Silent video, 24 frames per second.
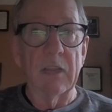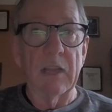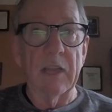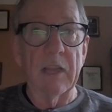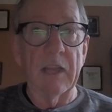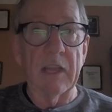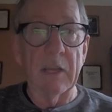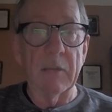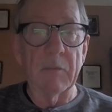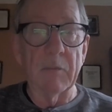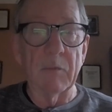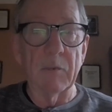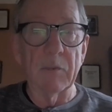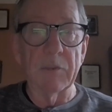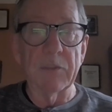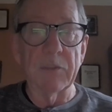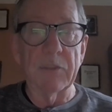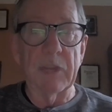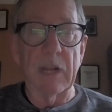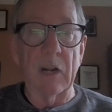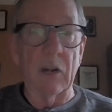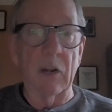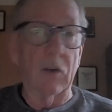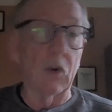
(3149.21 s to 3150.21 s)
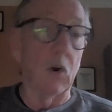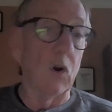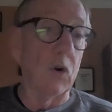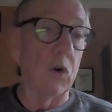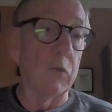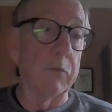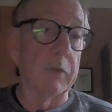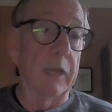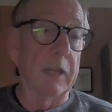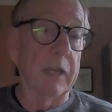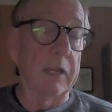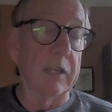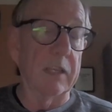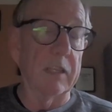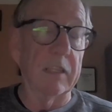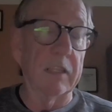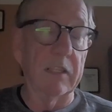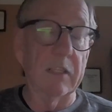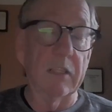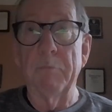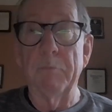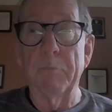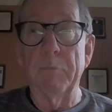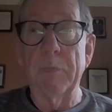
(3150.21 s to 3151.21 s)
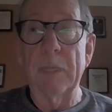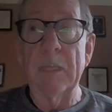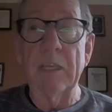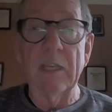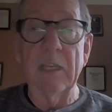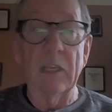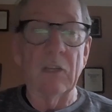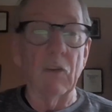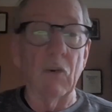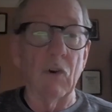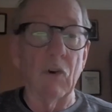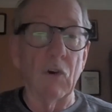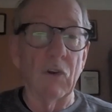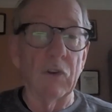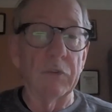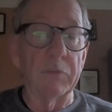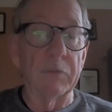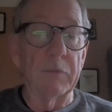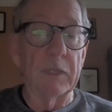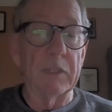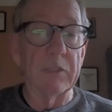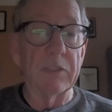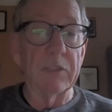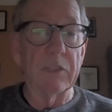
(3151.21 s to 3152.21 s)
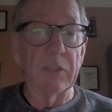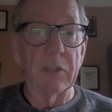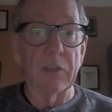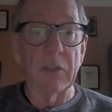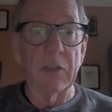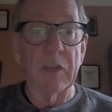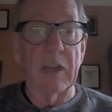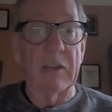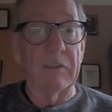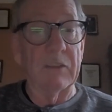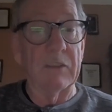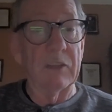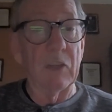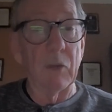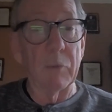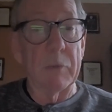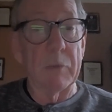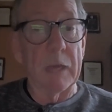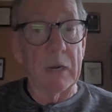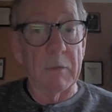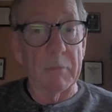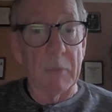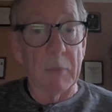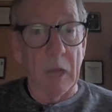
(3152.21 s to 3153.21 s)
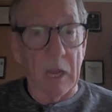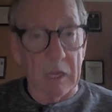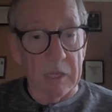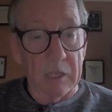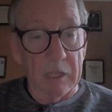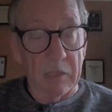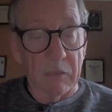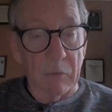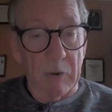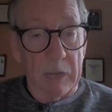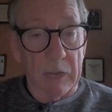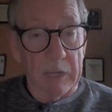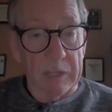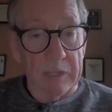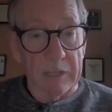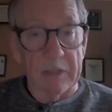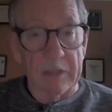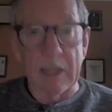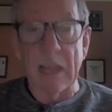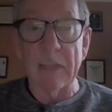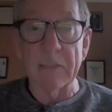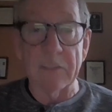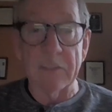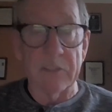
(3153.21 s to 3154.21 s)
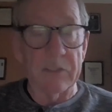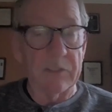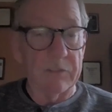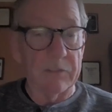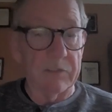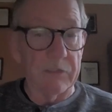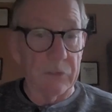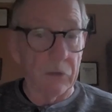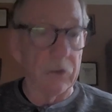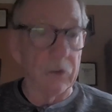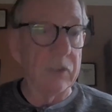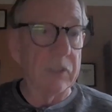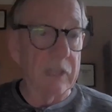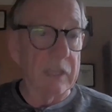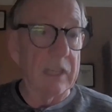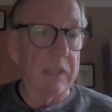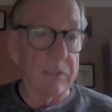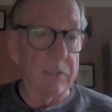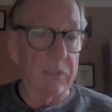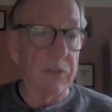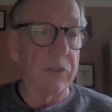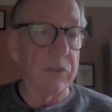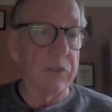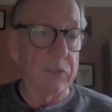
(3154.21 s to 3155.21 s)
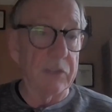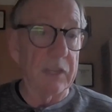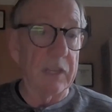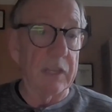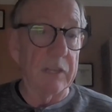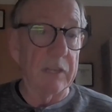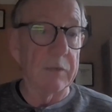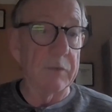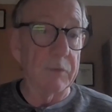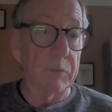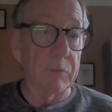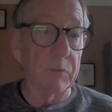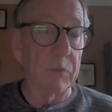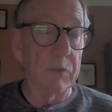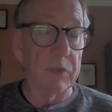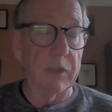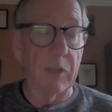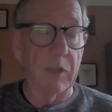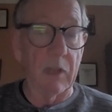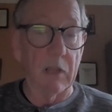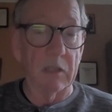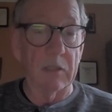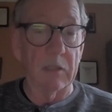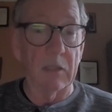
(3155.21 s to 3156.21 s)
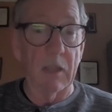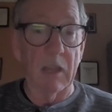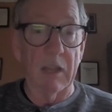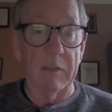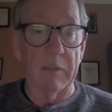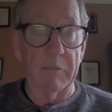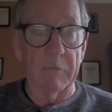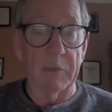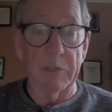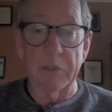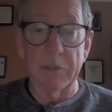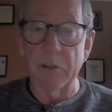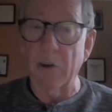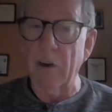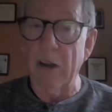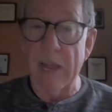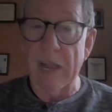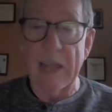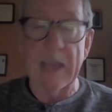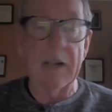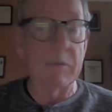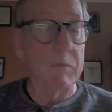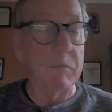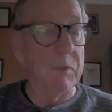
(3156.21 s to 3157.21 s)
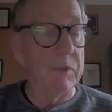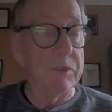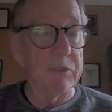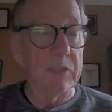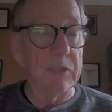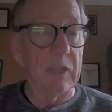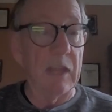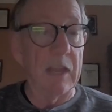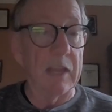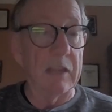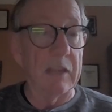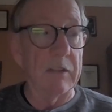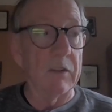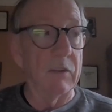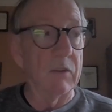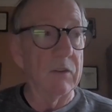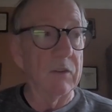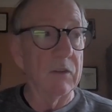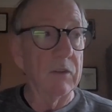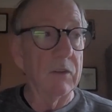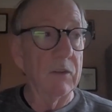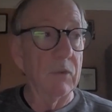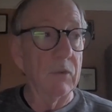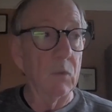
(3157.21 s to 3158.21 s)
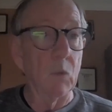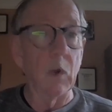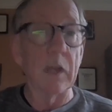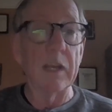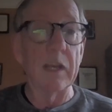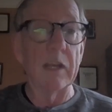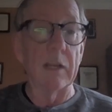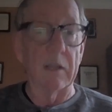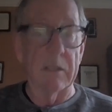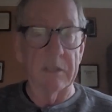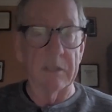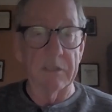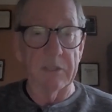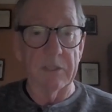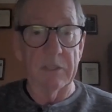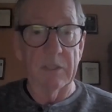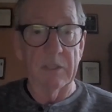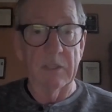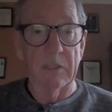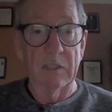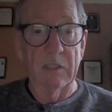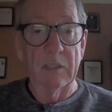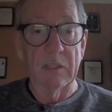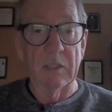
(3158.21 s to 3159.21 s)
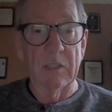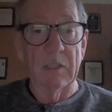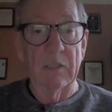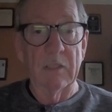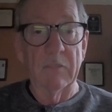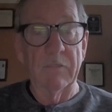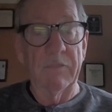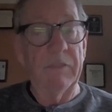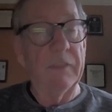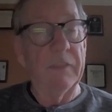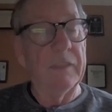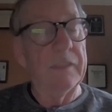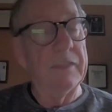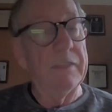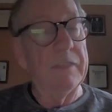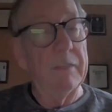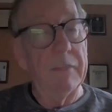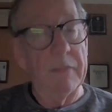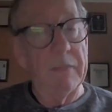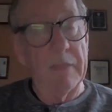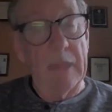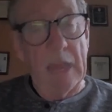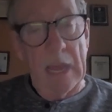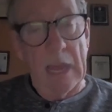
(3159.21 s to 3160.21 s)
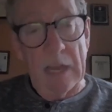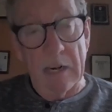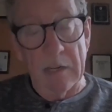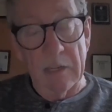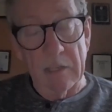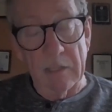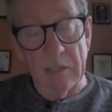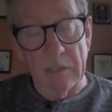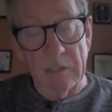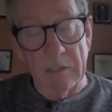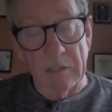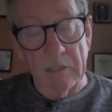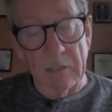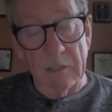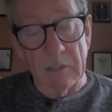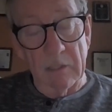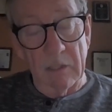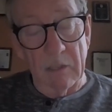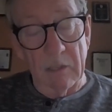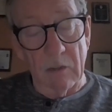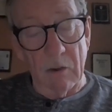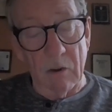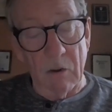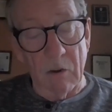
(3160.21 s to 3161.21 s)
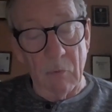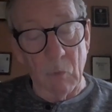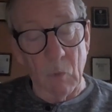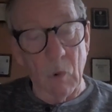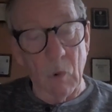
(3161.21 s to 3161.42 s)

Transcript: animals that are cold-blooded, being cold means that you're going to have a low metabolic rate, and that's certainly associated with long life. But there are animals like whales that are